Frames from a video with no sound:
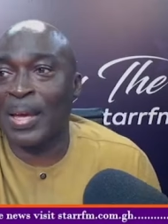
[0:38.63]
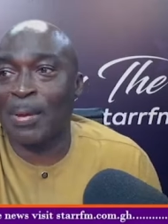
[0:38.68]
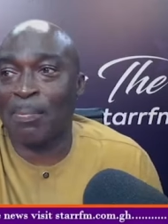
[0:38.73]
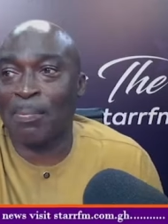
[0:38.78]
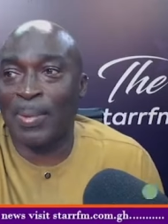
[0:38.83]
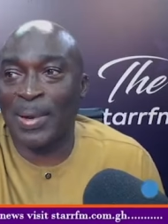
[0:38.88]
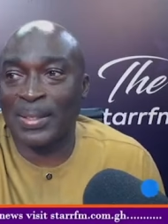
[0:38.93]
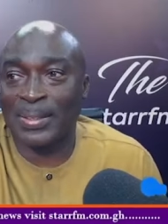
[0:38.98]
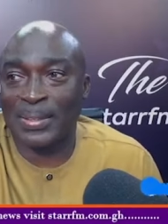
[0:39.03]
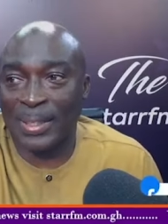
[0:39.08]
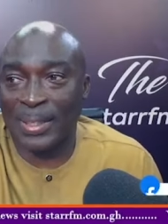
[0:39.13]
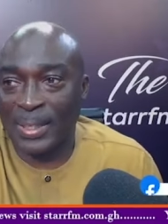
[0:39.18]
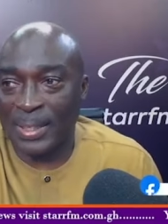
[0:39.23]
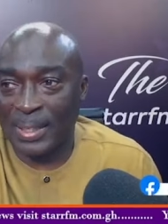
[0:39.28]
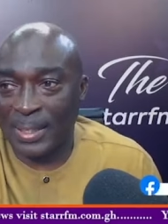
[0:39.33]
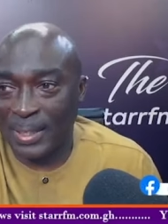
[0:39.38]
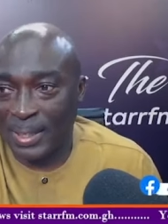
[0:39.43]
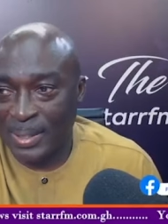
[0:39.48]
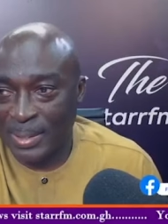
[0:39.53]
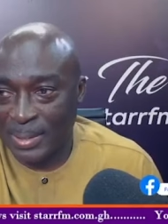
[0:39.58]
But
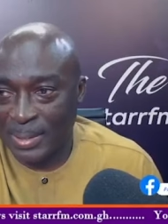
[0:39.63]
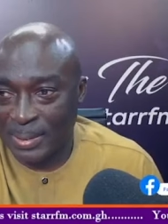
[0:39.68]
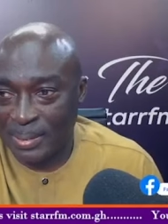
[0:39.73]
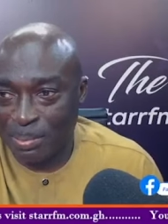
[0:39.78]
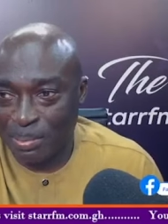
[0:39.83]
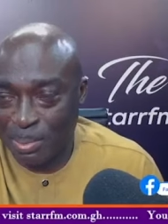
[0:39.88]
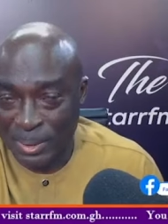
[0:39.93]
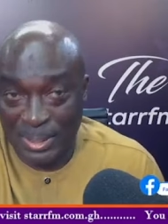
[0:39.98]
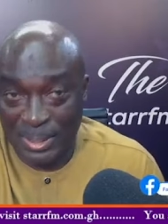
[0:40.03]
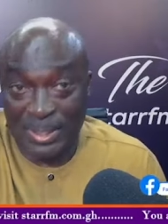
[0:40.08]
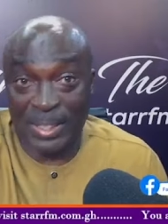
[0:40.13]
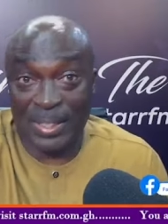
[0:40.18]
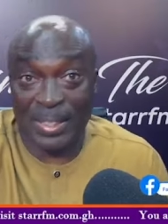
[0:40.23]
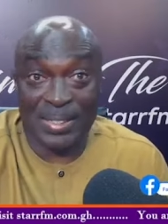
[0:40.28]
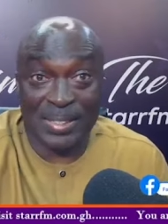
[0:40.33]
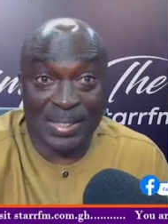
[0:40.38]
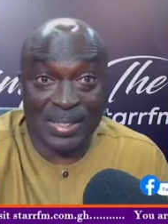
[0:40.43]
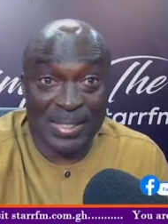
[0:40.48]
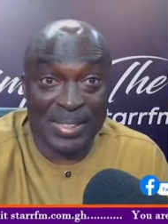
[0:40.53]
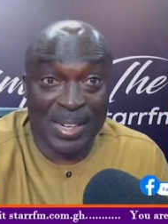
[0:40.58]
putting that
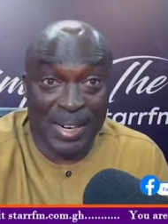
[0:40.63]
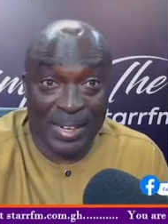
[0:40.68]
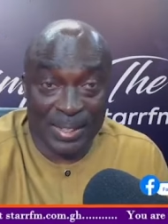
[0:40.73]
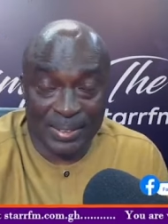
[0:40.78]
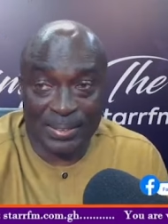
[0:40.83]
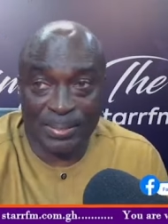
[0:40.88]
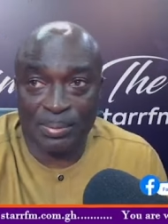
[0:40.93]
aside,